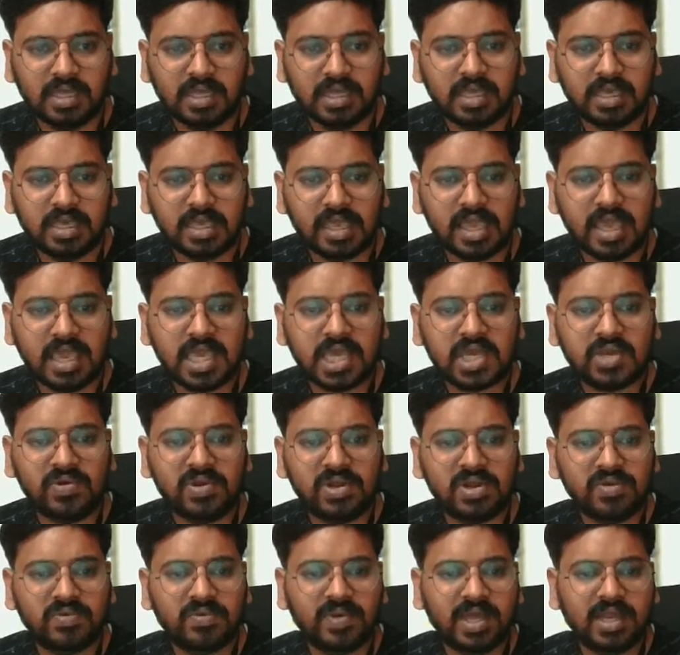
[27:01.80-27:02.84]
a
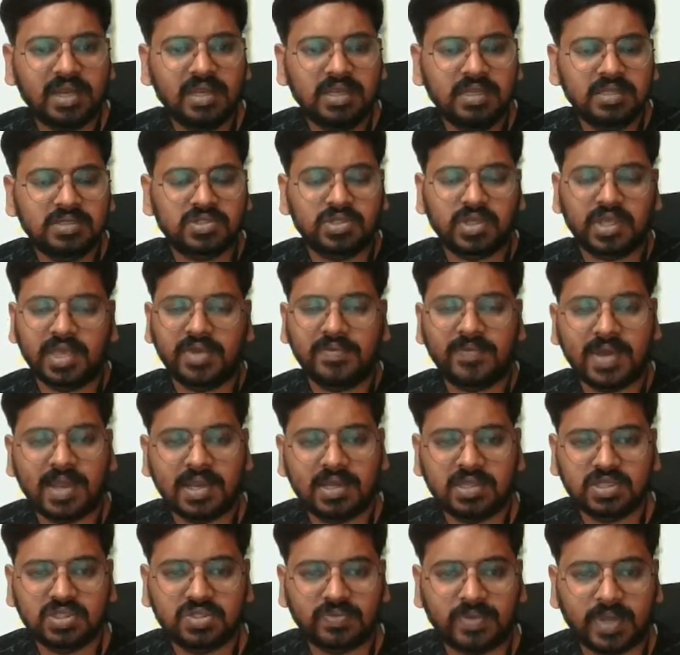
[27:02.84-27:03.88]
equal to 1, so a
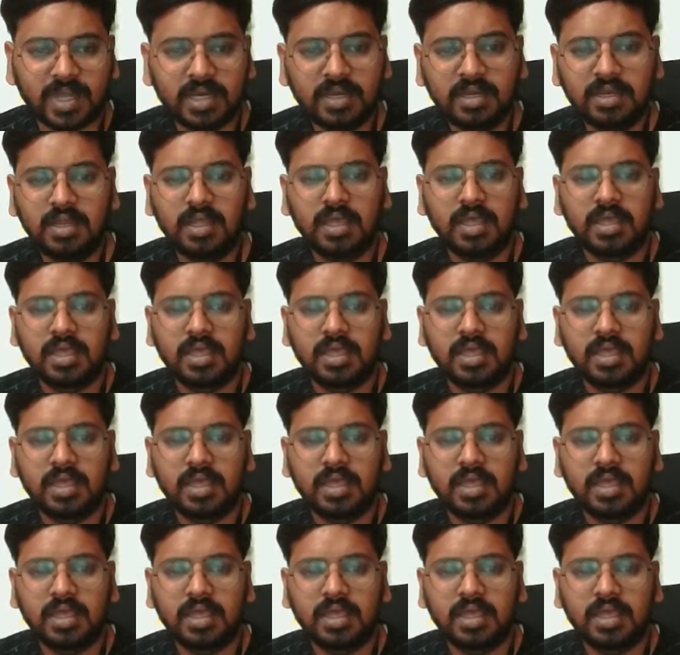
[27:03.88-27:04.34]
value is 1,